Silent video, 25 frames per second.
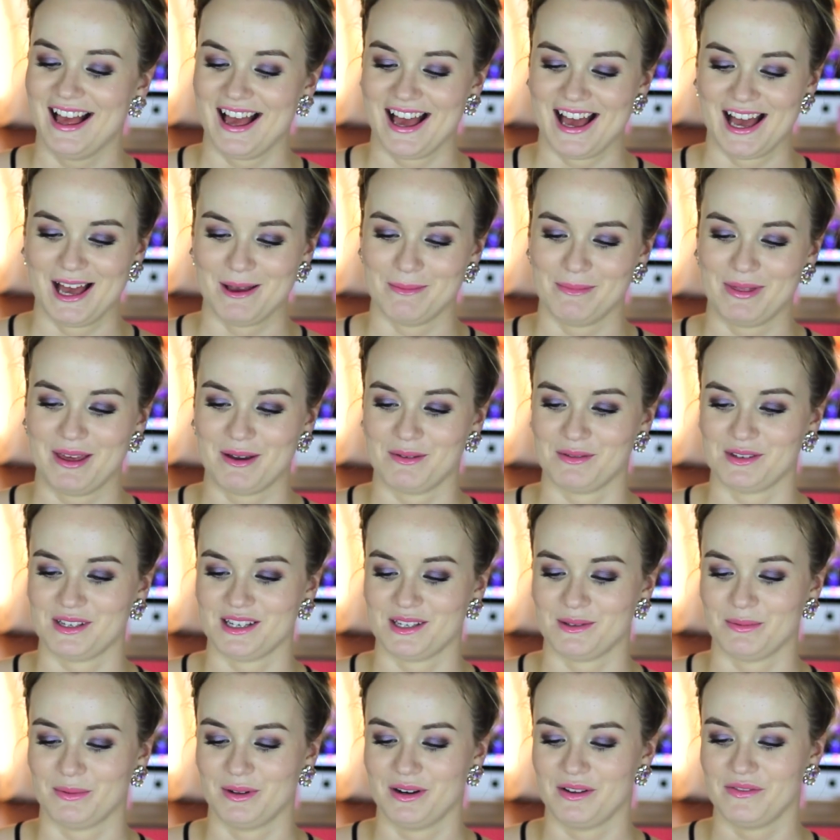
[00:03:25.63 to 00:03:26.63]
Um, that
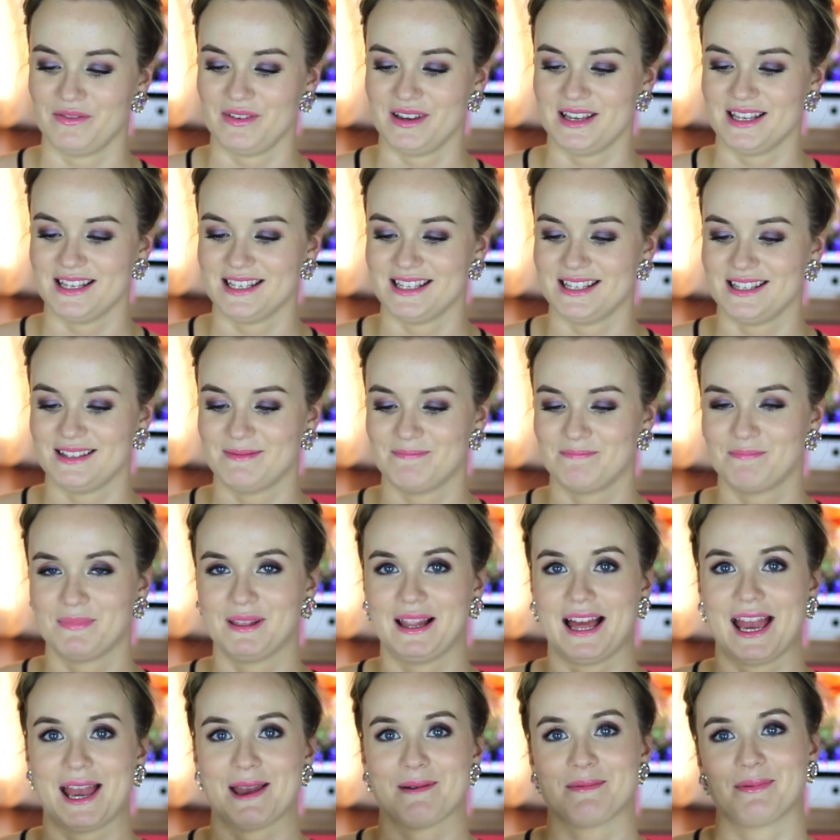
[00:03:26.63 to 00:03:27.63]
was just one of his
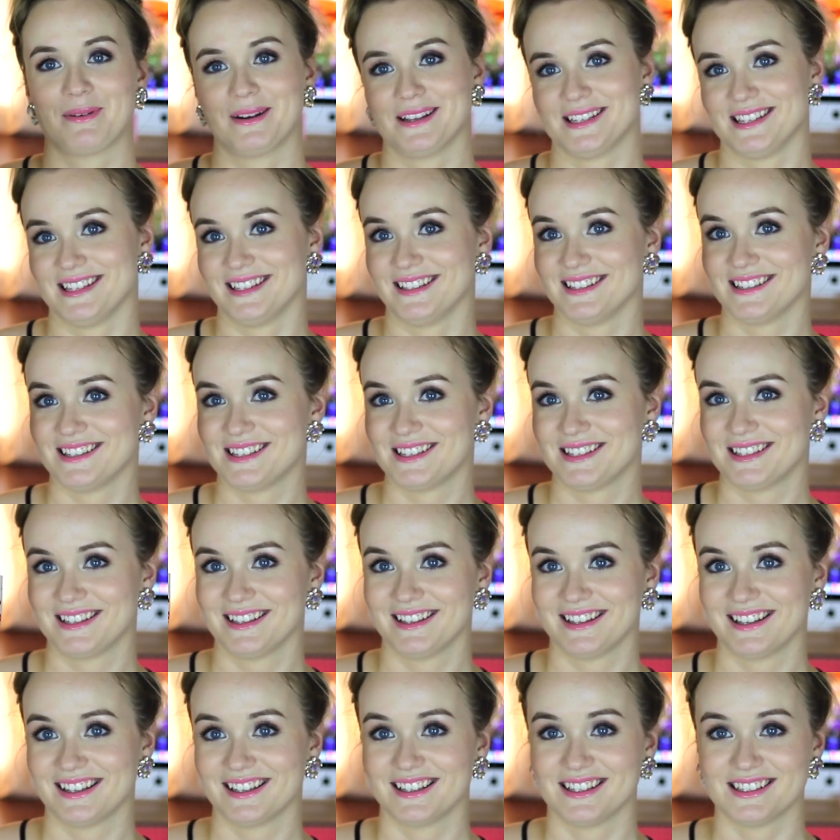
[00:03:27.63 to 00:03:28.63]
play presents.